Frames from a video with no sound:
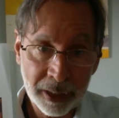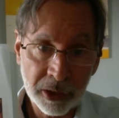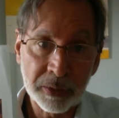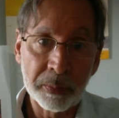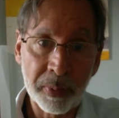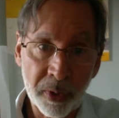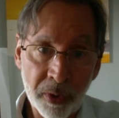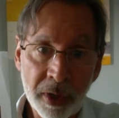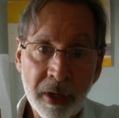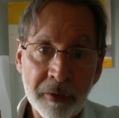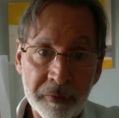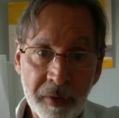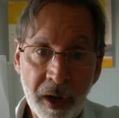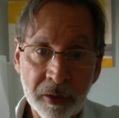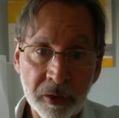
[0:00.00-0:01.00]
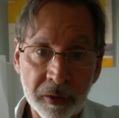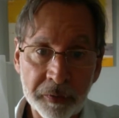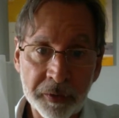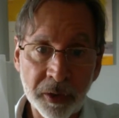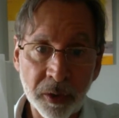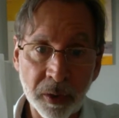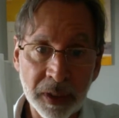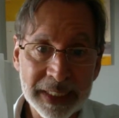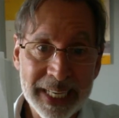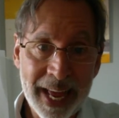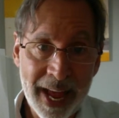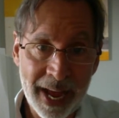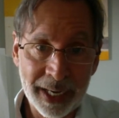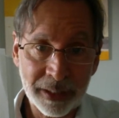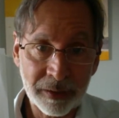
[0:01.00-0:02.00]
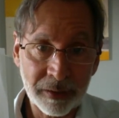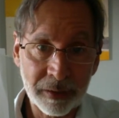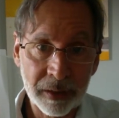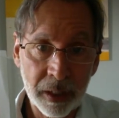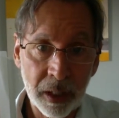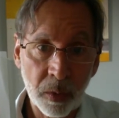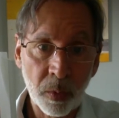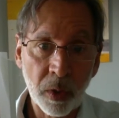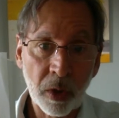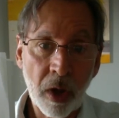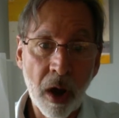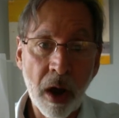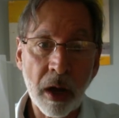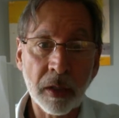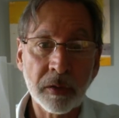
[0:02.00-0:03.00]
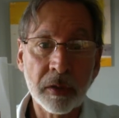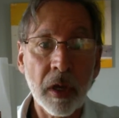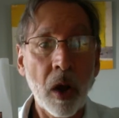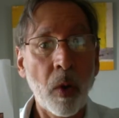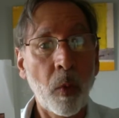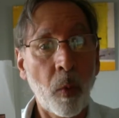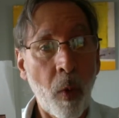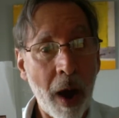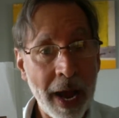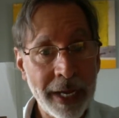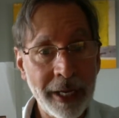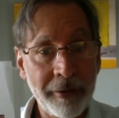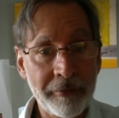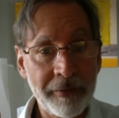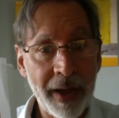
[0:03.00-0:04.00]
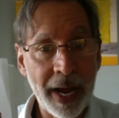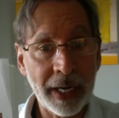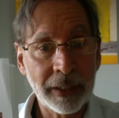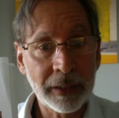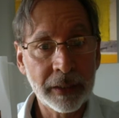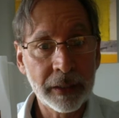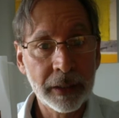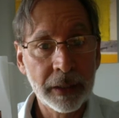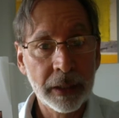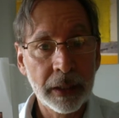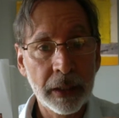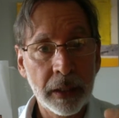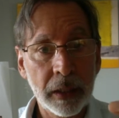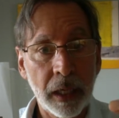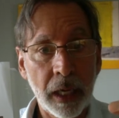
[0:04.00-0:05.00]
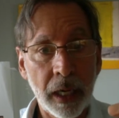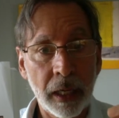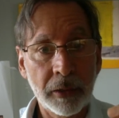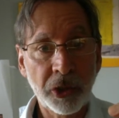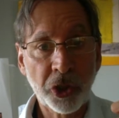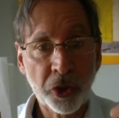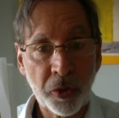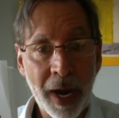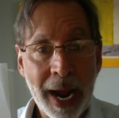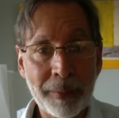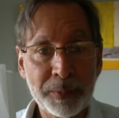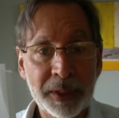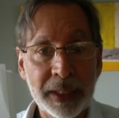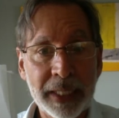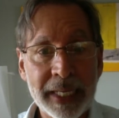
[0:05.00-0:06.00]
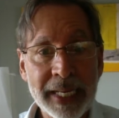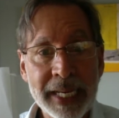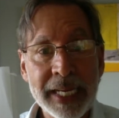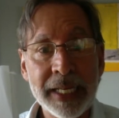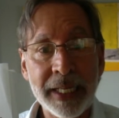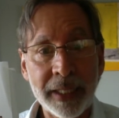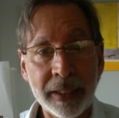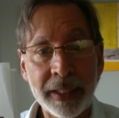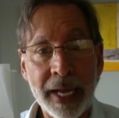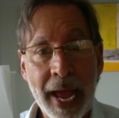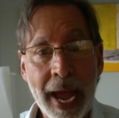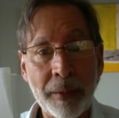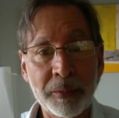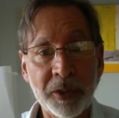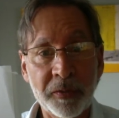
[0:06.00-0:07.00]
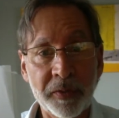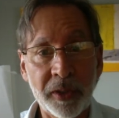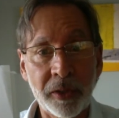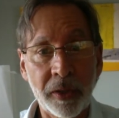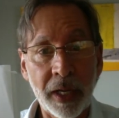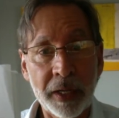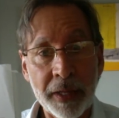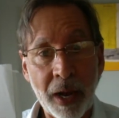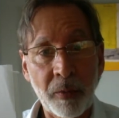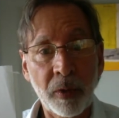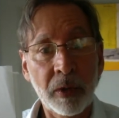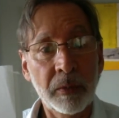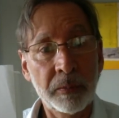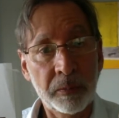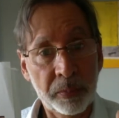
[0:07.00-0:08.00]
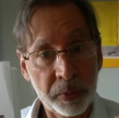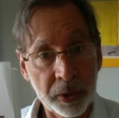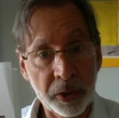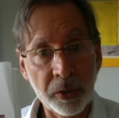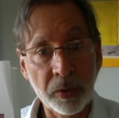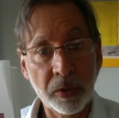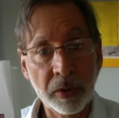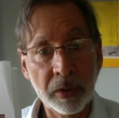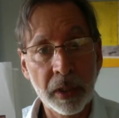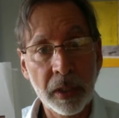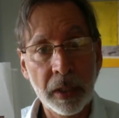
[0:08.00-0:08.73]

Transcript: Burning of fossil fuels, X, will cause Y effect, trapped heat in the atmosphere, and that will produce